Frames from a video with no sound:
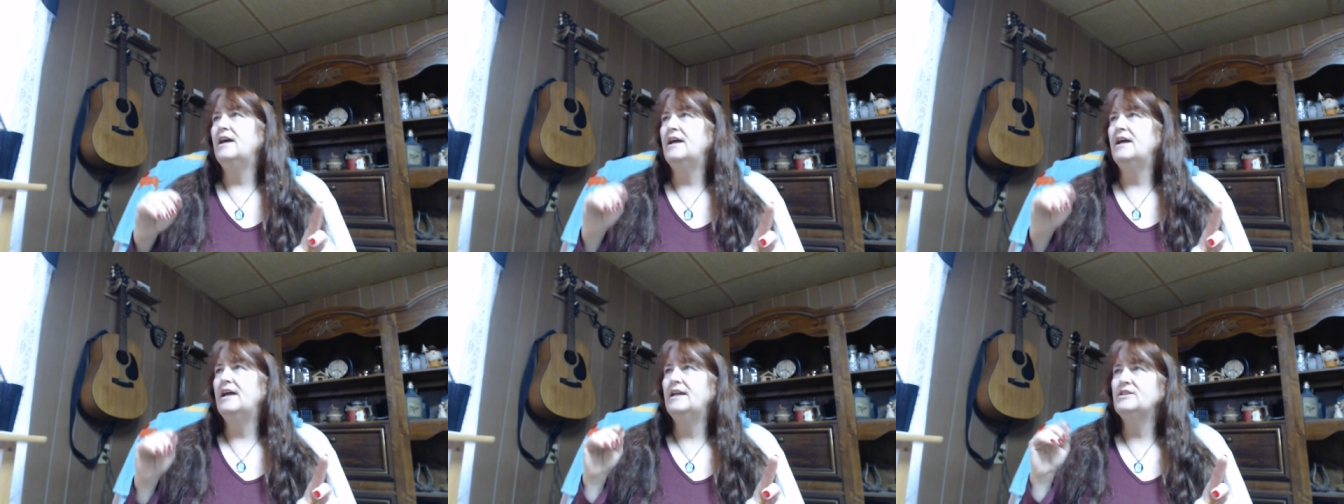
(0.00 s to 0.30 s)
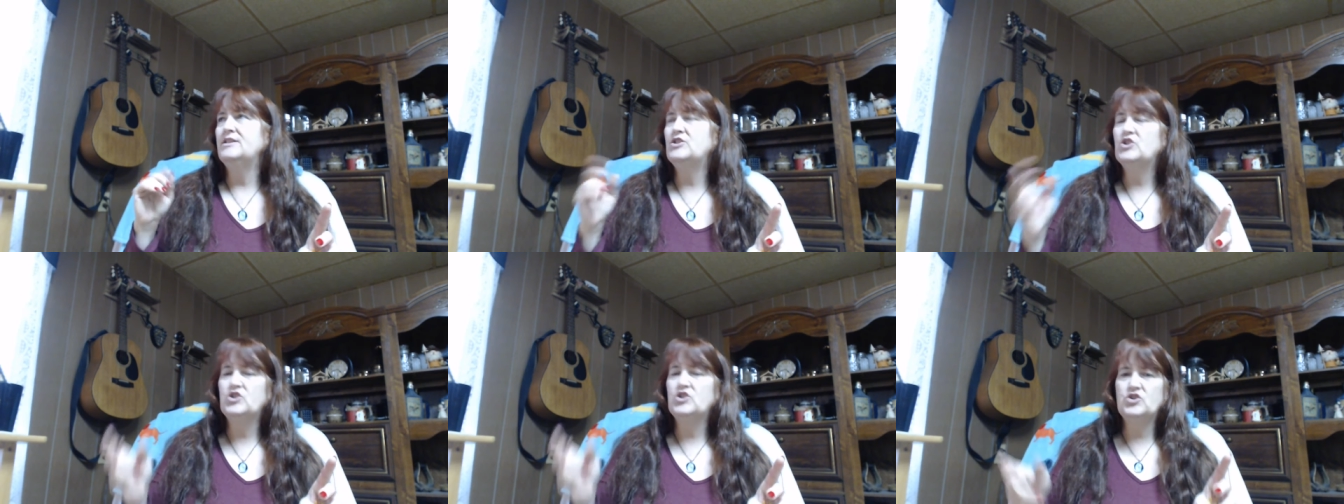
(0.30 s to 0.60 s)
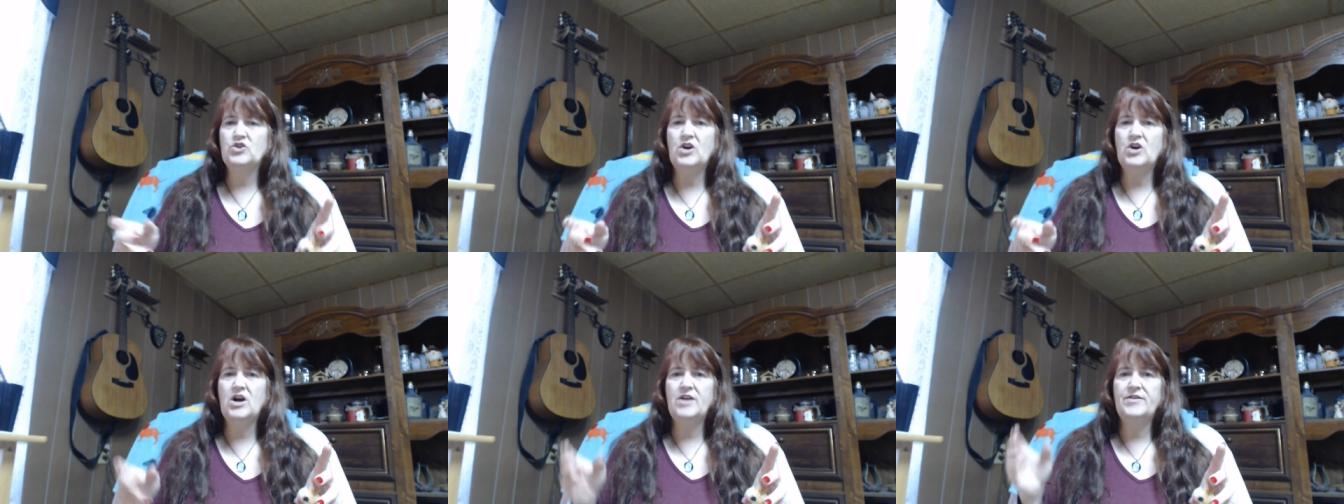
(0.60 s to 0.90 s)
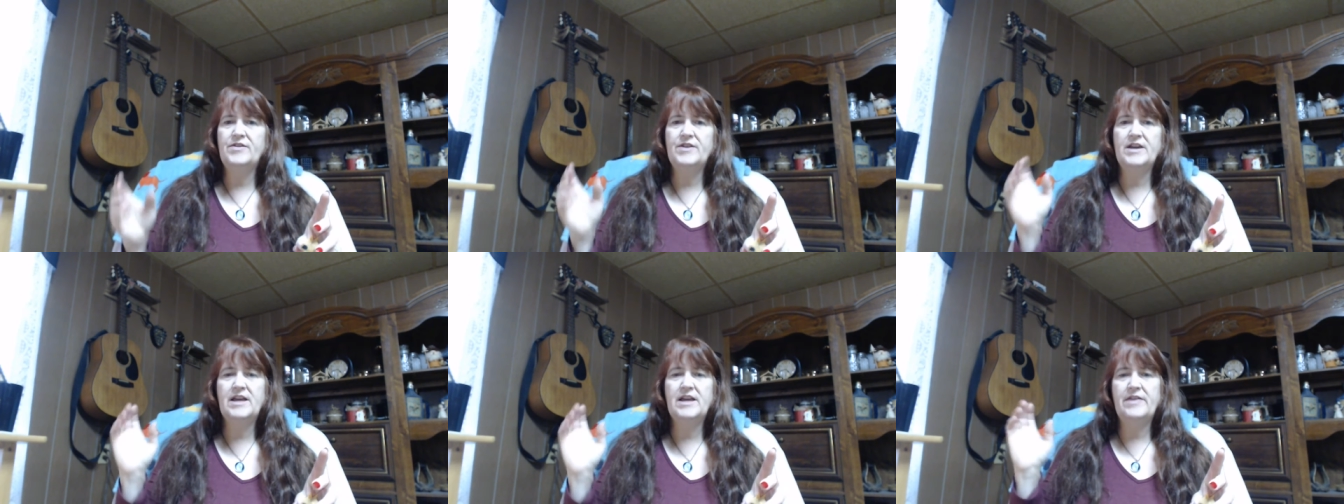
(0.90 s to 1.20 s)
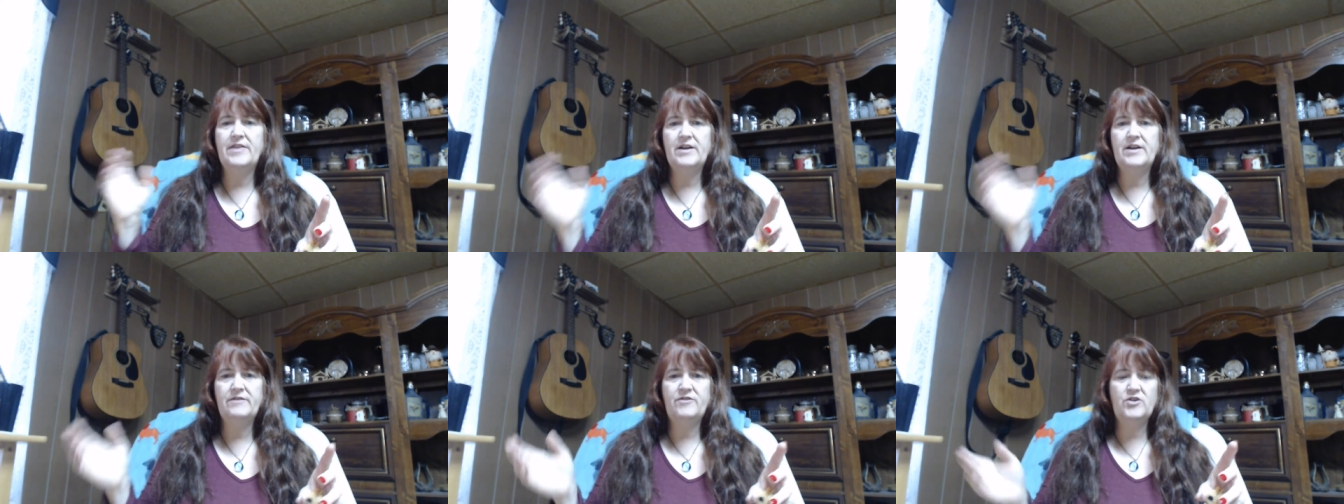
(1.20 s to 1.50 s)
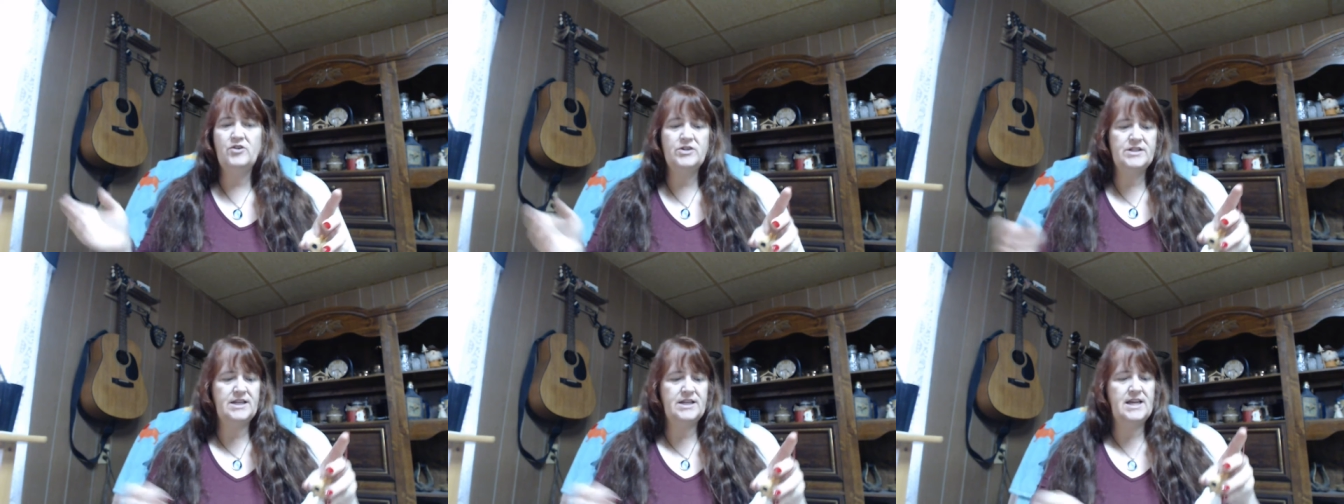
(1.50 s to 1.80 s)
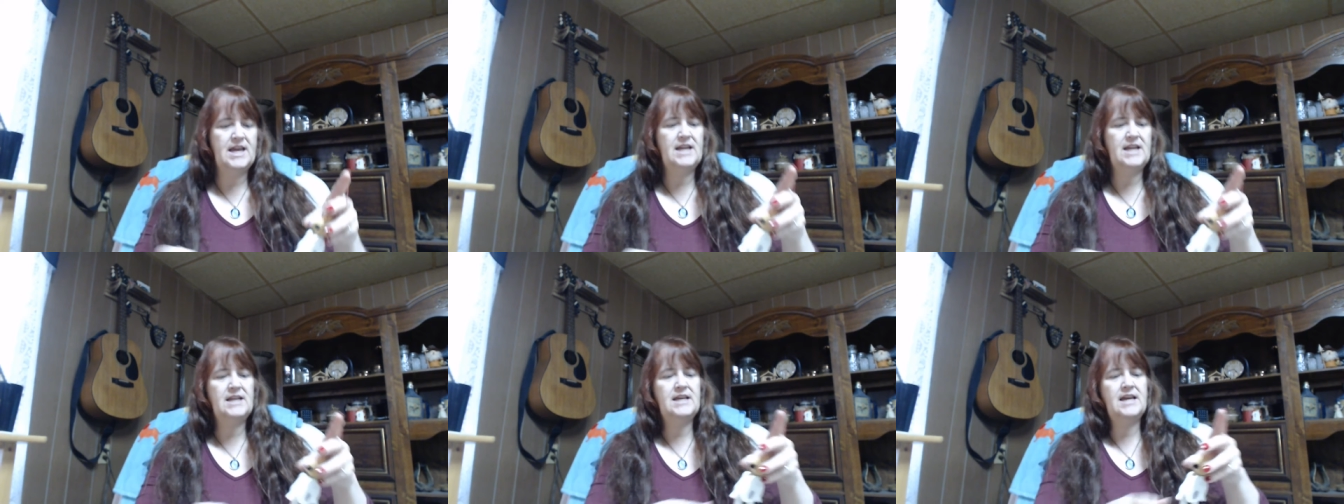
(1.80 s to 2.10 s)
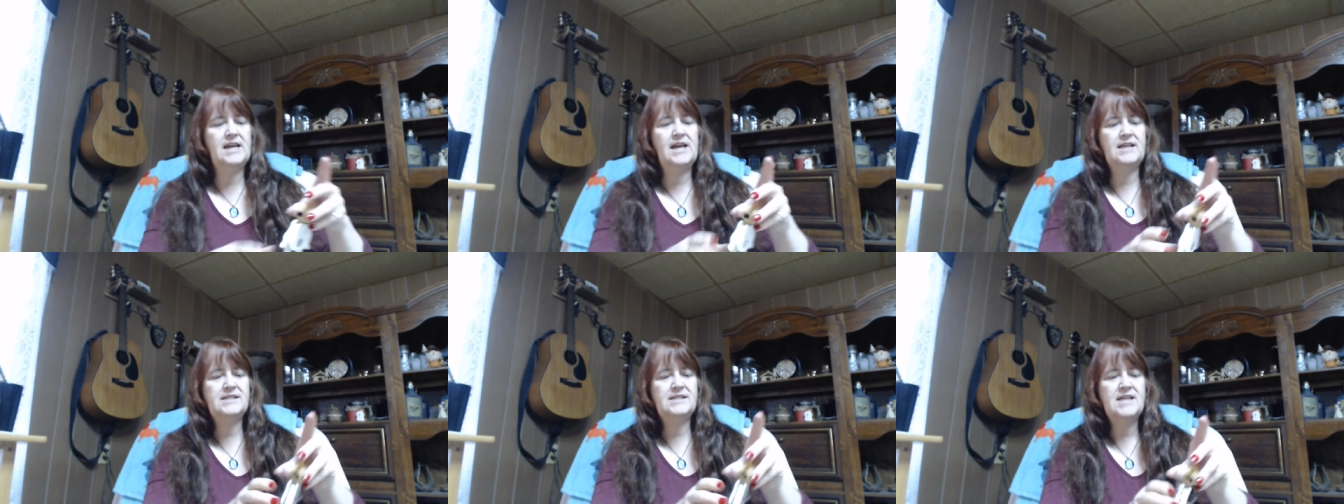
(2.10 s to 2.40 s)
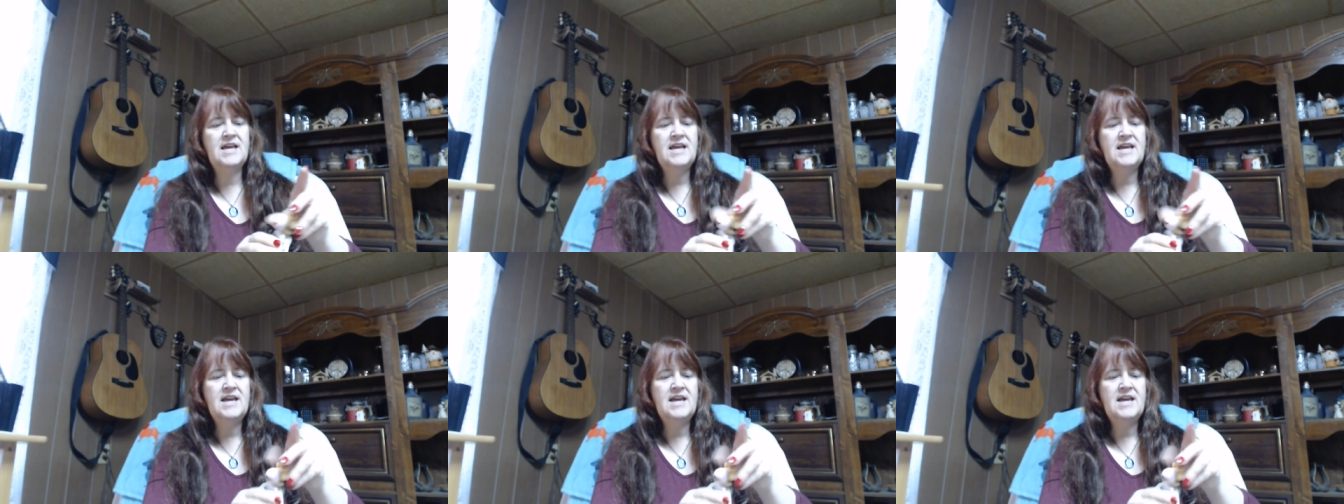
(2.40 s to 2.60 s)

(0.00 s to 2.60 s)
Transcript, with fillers: and straw thing, and then of course the candy canes,